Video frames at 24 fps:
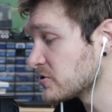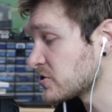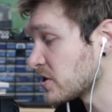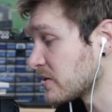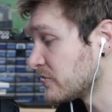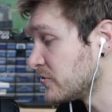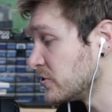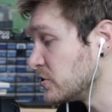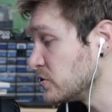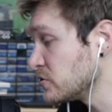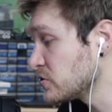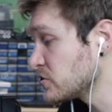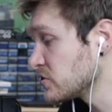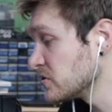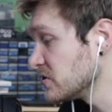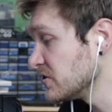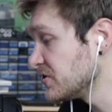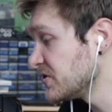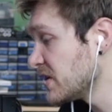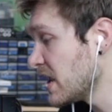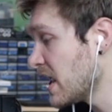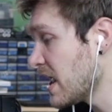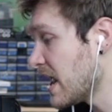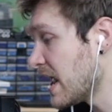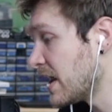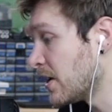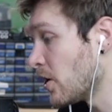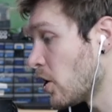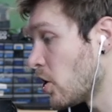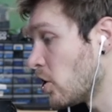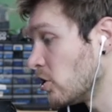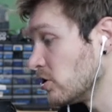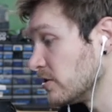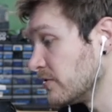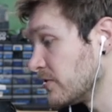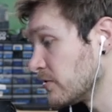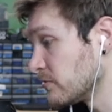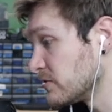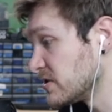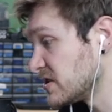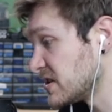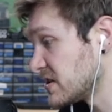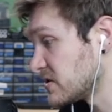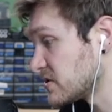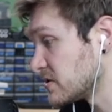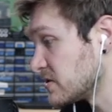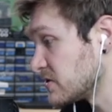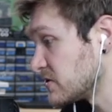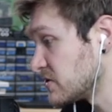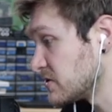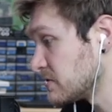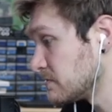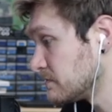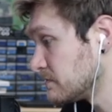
is our fiducials and all of the resistors.